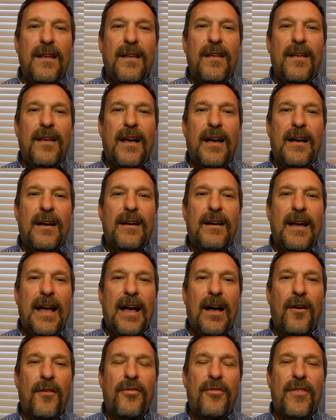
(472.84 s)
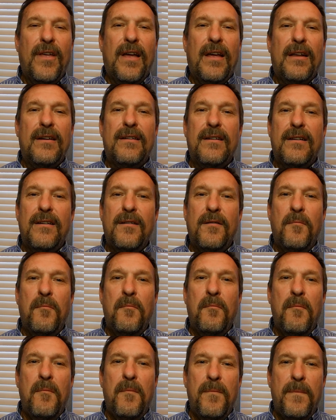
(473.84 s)
out that
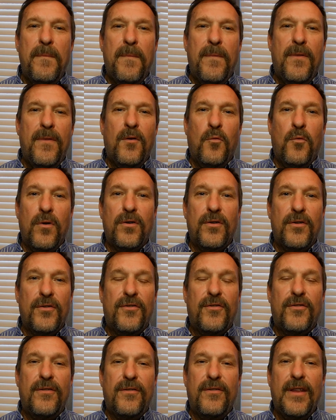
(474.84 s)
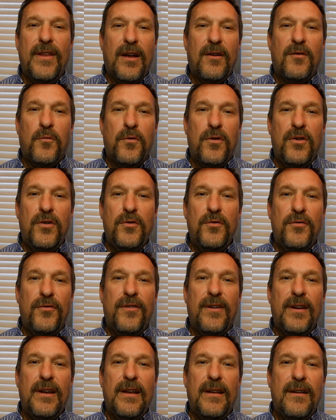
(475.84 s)
the words that were
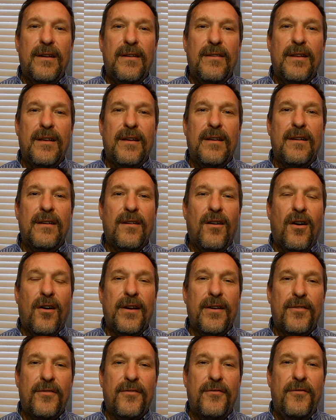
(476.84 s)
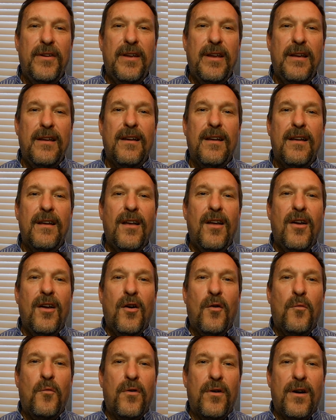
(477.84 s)
used in the RSV
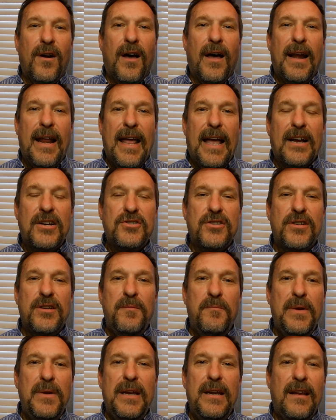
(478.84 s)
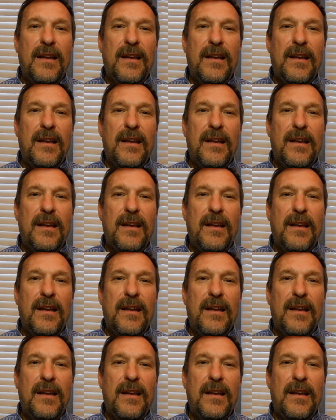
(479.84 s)
were not actually meaning